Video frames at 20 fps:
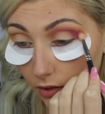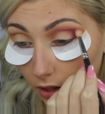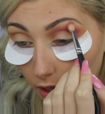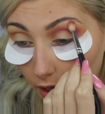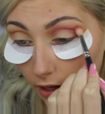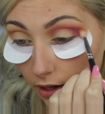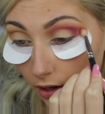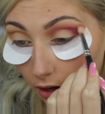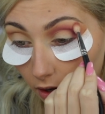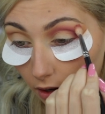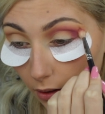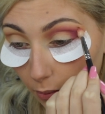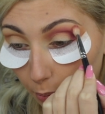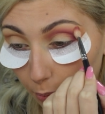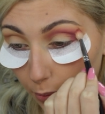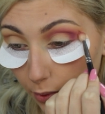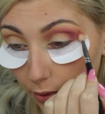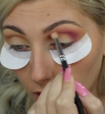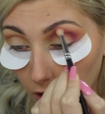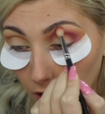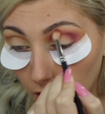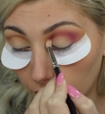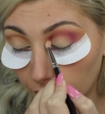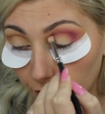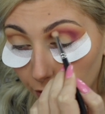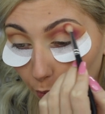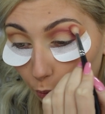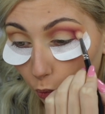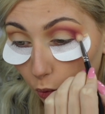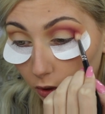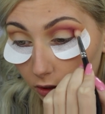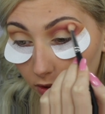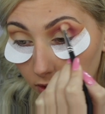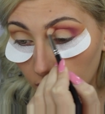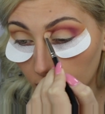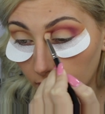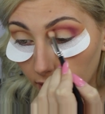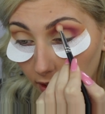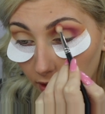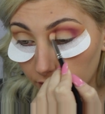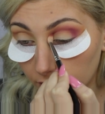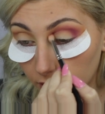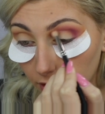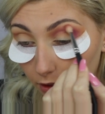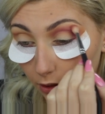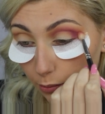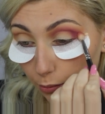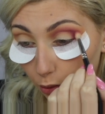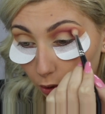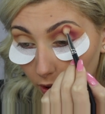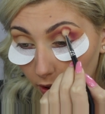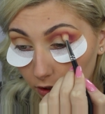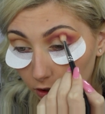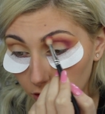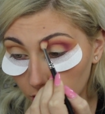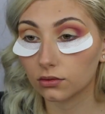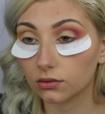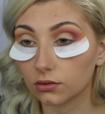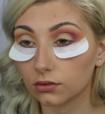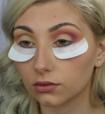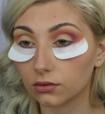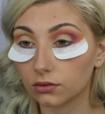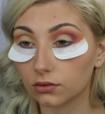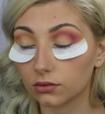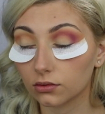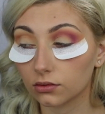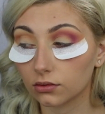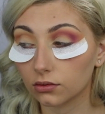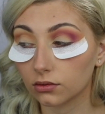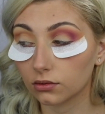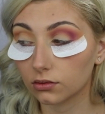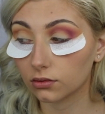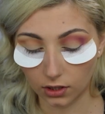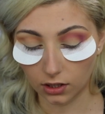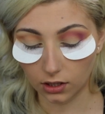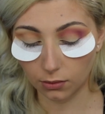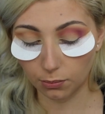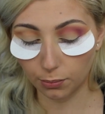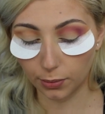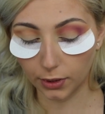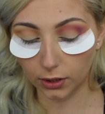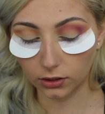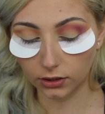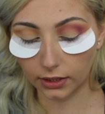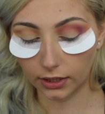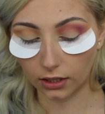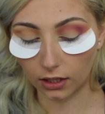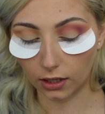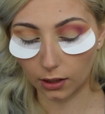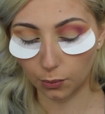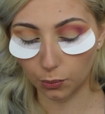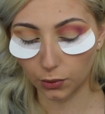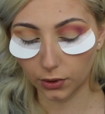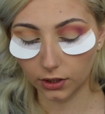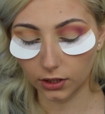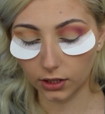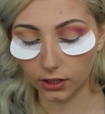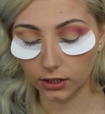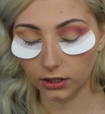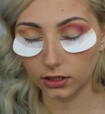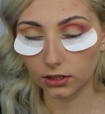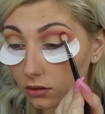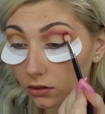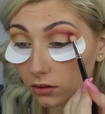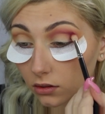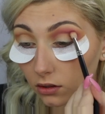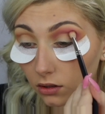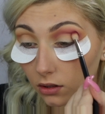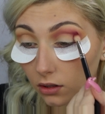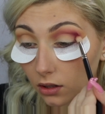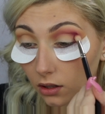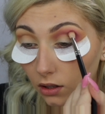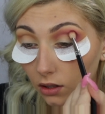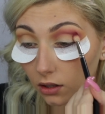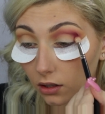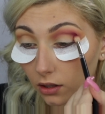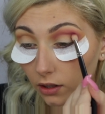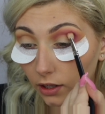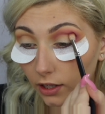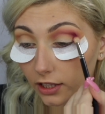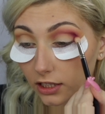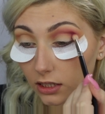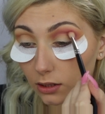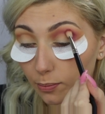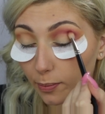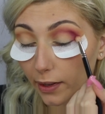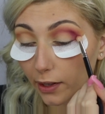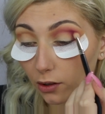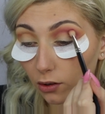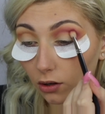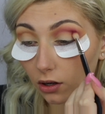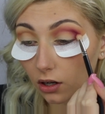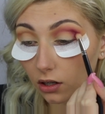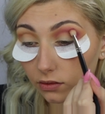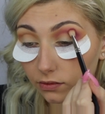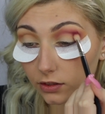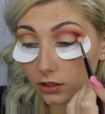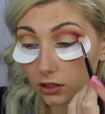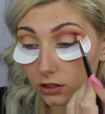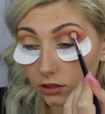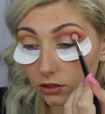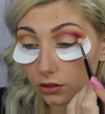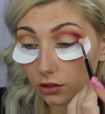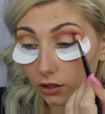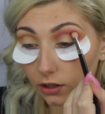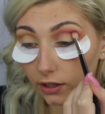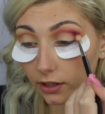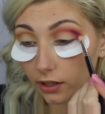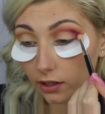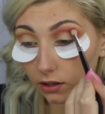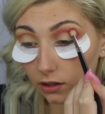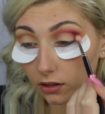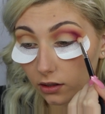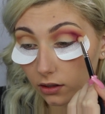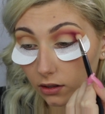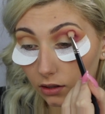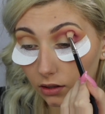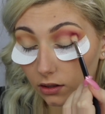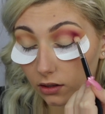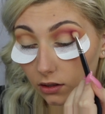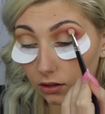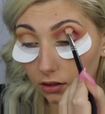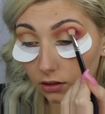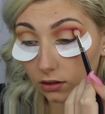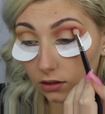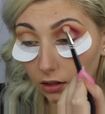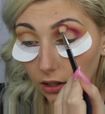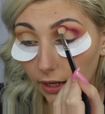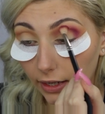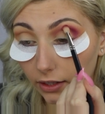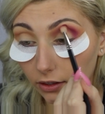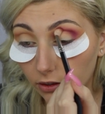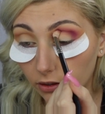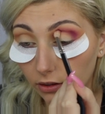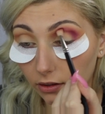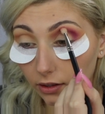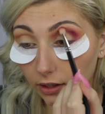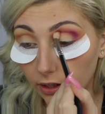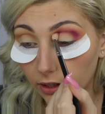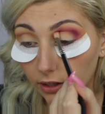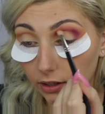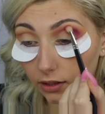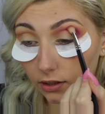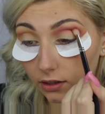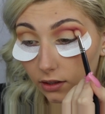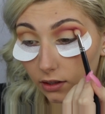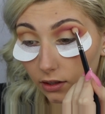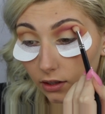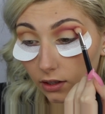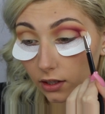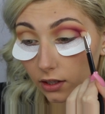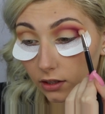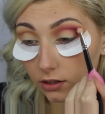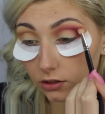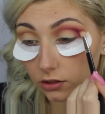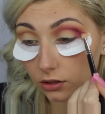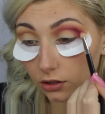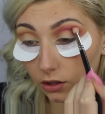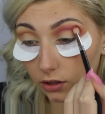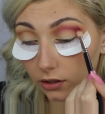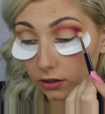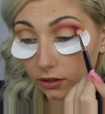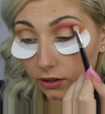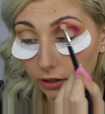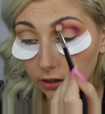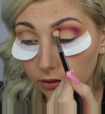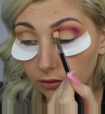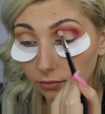and up from what's left on your brush. Keep building up with this. It's better off to start lighter than darker.